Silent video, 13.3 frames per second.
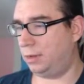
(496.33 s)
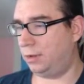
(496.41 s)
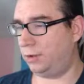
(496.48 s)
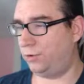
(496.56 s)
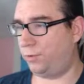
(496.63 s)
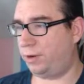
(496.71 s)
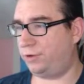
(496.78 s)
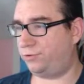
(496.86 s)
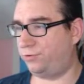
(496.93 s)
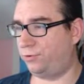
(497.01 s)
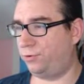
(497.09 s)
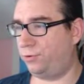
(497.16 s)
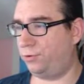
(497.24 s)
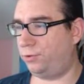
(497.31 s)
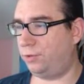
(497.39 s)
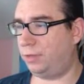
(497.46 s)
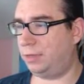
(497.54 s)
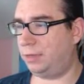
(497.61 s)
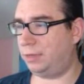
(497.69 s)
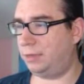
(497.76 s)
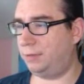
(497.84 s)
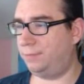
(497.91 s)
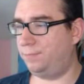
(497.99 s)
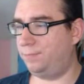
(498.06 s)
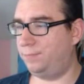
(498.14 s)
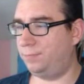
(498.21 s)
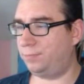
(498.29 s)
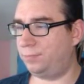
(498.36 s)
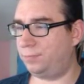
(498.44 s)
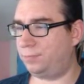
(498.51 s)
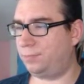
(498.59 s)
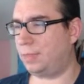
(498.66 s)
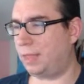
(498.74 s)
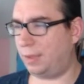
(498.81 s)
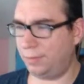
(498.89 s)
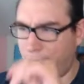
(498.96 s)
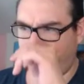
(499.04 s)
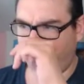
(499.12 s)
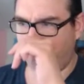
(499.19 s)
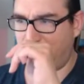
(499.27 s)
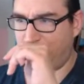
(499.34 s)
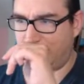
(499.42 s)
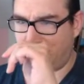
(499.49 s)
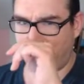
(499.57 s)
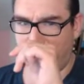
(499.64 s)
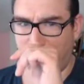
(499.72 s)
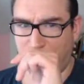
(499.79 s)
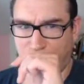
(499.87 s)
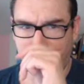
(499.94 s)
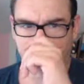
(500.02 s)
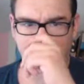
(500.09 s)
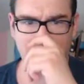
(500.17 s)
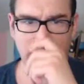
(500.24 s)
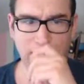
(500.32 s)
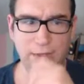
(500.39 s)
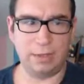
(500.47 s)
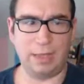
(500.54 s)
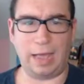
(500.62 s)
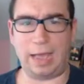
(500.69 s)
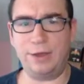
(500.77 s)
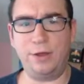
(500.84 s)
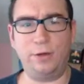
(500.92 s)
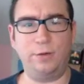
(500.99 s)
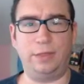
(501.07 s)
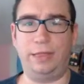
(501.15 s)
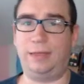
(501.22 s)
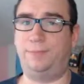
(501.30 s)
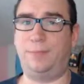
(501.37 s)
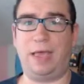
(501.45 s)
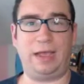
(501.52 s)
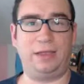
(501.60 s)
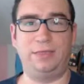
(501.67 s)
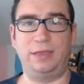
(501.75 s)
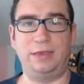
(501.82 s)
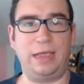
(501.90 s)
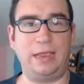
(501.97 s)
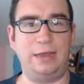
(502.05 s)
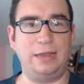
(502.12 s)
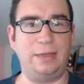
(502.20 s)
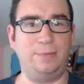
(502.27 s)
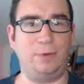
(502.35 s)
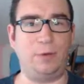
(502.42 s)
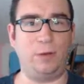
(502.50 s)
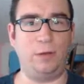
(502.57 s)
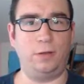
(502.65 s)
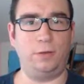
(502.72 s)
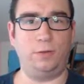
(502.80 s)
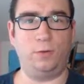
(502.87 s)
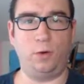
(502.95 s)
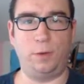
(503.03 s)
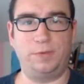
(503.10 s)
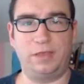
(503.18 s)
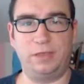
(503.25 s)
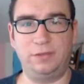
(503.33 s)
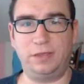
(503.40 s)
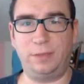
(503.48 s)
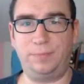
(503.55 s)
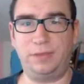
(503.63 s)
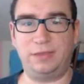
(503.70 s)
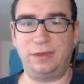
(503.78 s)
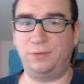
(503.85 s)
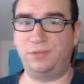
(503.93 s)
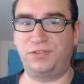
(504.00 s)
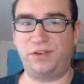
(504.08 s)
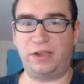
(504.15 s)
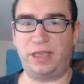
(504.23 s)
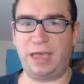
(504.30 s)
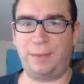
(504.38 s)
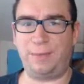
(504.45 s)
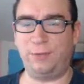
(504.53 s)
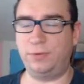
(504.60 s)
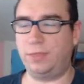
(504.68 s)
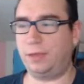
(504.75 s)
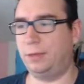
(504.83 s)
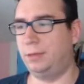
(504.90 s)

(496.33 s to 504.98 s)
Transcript: Great Troll. I'm going to put him down here. I know, back in the day, Nib orbed his up. He said he was very happy with it.